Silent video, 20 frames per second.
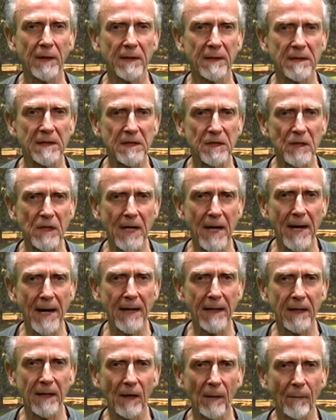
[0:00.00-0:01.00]

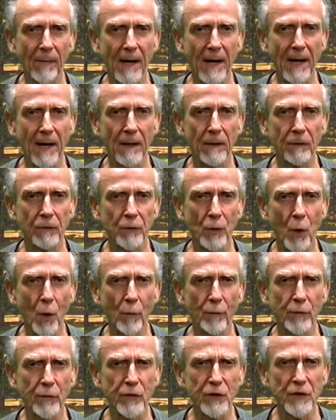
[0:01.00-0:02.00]
sliding about,
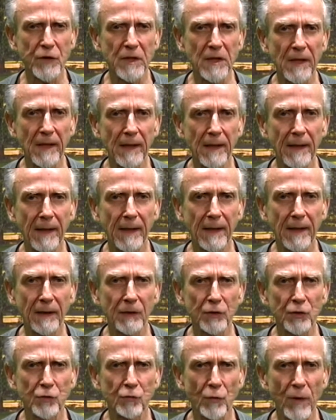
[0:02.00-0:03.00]
overseeing,
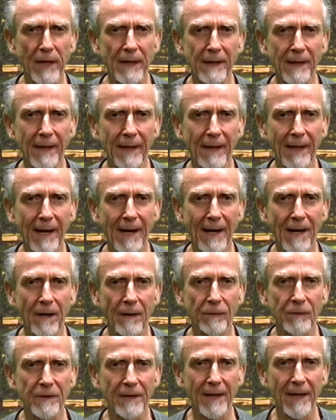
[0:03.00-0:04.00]
straightening
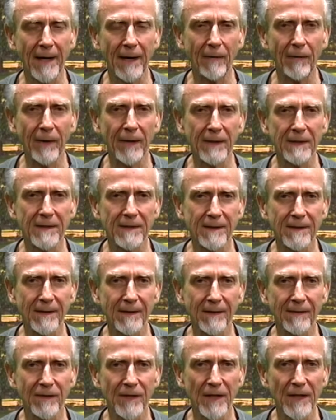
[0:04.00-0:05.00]
out errant
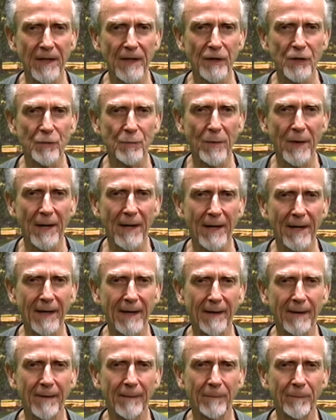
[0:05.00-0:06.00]
deeds
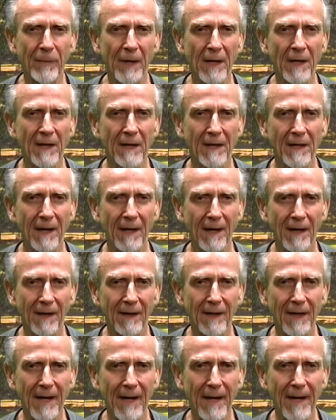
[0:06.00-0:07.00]
by
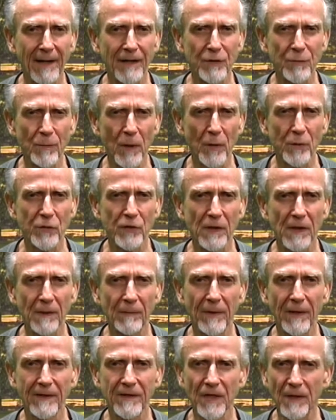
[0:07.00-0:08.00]
lads mostly,
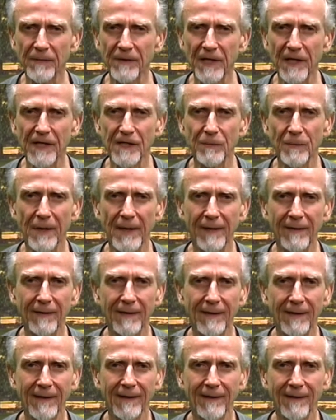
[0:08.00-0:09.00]
but sometimes by
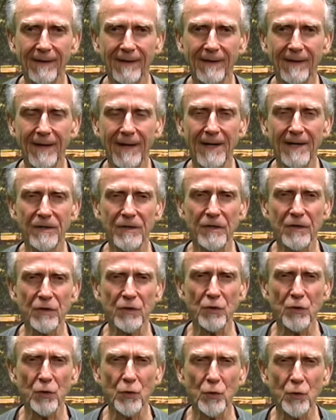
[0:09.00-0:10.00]
the
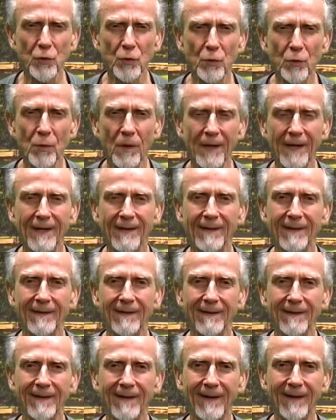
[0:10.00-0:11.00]
lasses too.
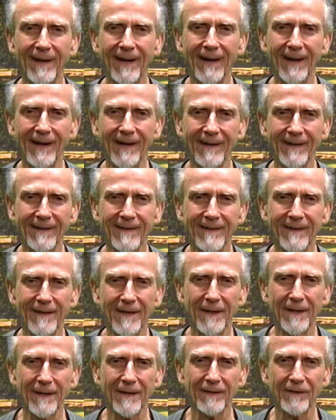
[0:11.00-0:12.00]
And
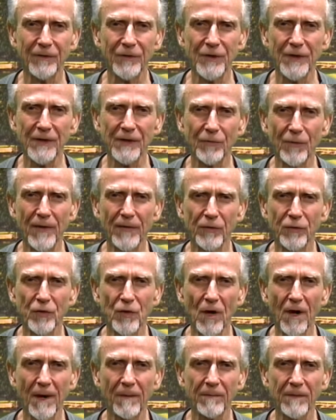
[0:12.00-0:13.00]
she's rather
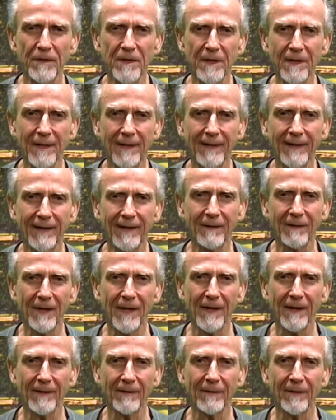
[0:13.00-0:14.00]
sharp tongue
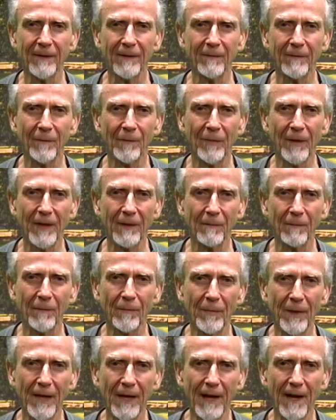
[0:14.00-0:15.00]
and
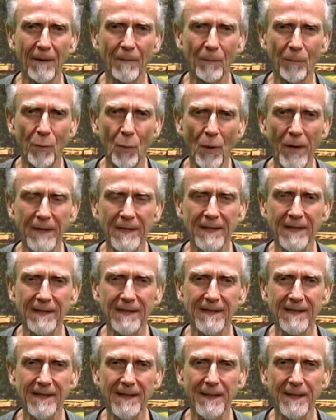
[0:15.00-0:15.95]
can be pointed